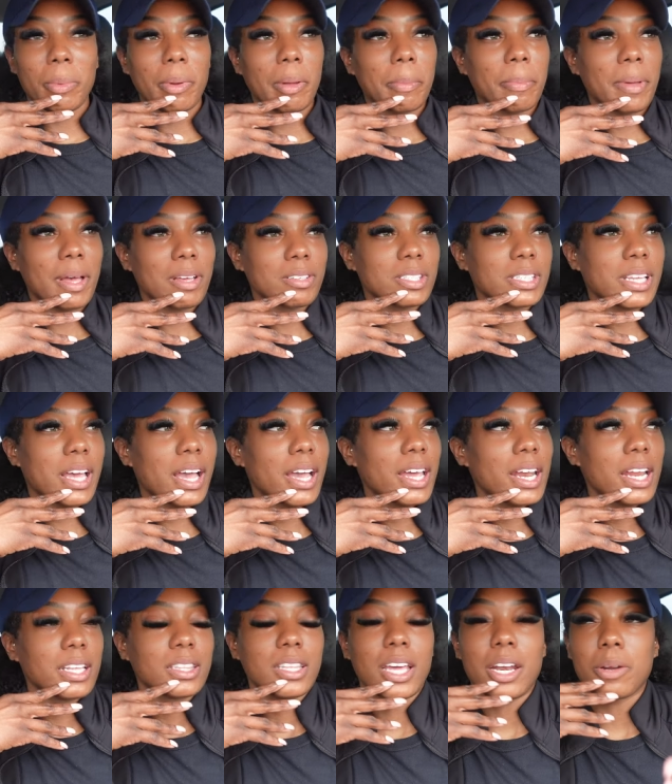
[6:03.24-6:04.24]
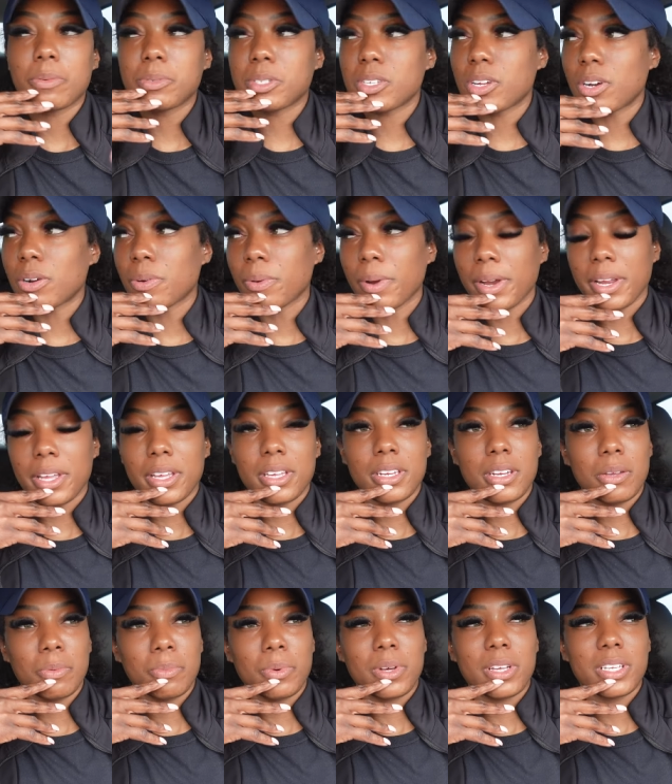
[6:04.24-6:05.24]
up outside. I thought it was gonna rain.
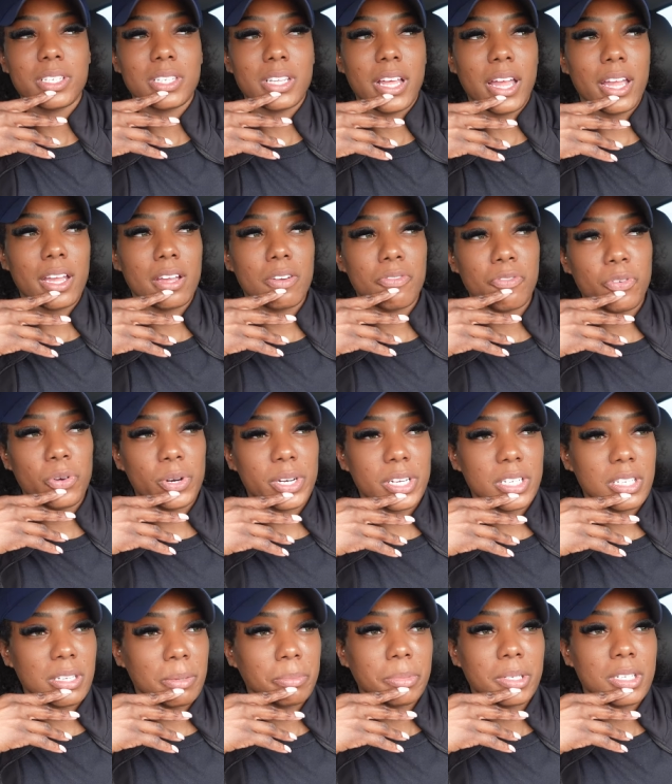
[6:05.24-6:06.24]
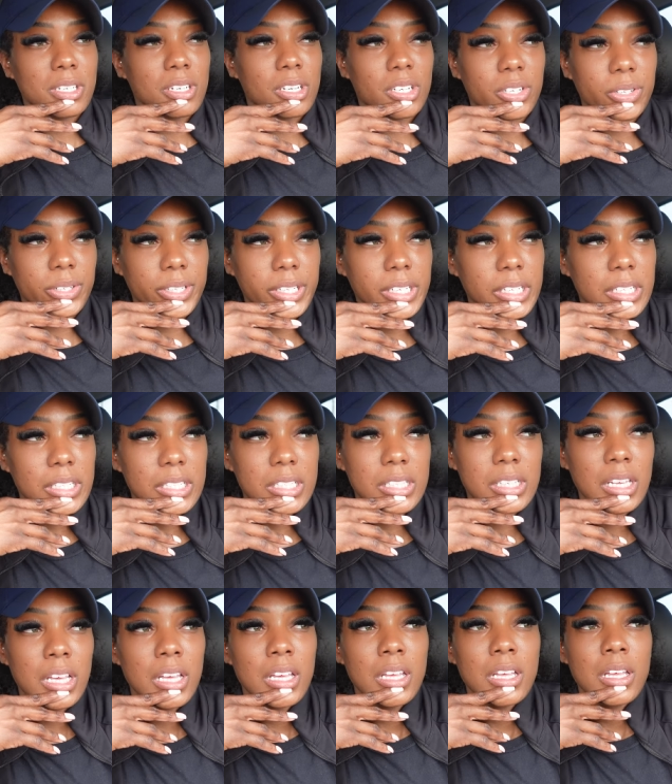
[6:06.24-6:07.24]
It was like 40 something degrees,
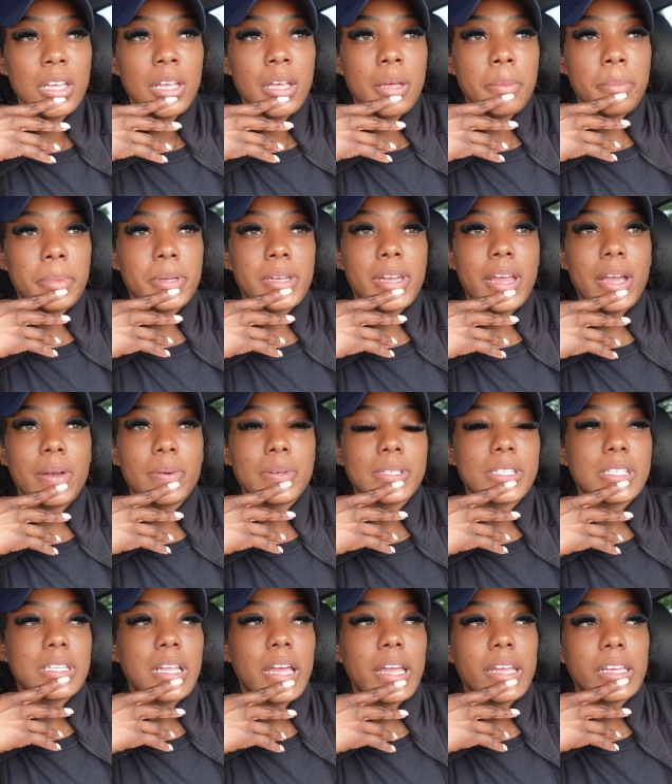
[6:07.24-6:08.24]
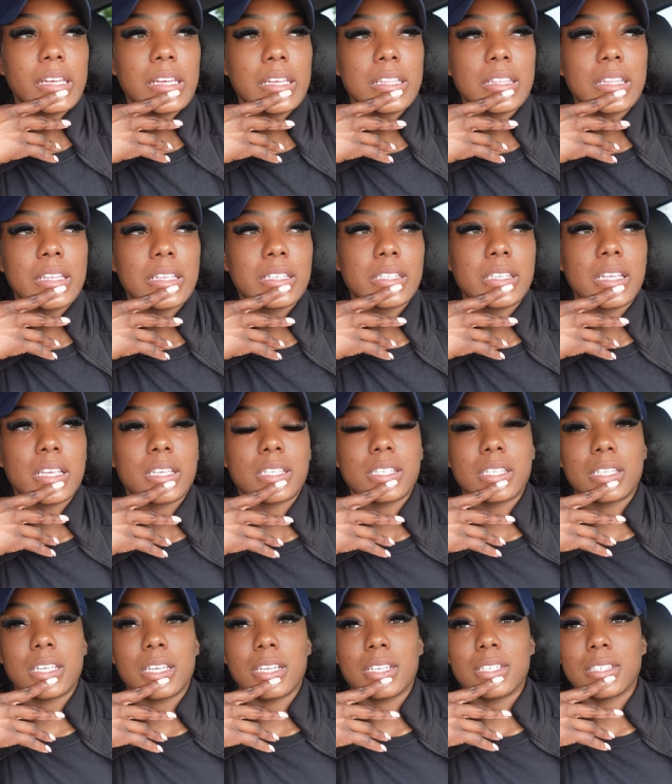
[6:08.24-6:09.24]
but now it's like in the
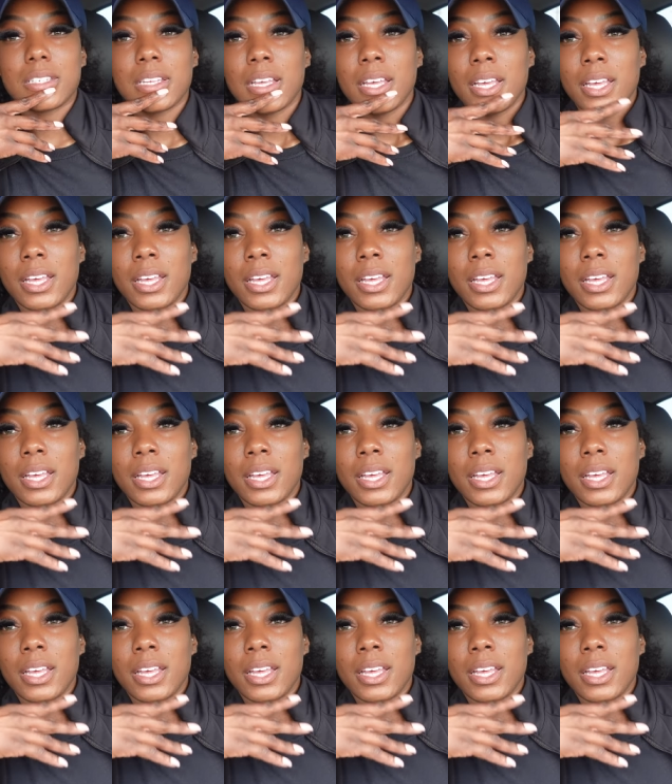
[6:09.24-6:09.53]
60s.